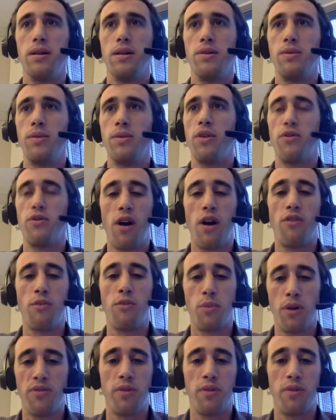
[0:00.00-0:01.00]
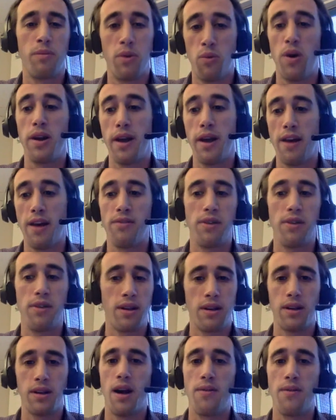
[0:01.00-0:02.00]
far from perfect, but want to have the
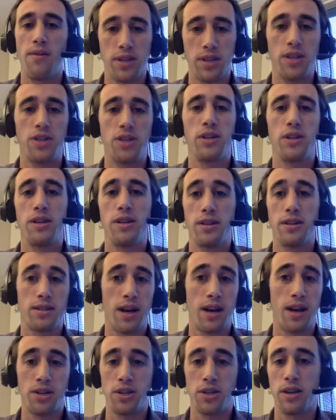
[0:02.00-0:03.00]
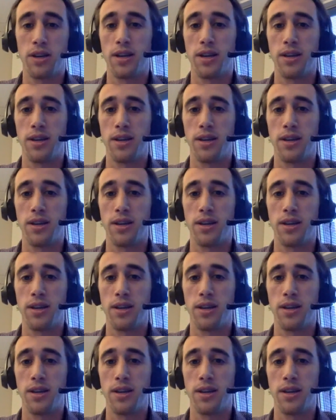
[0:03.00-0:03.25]
conversation and discussion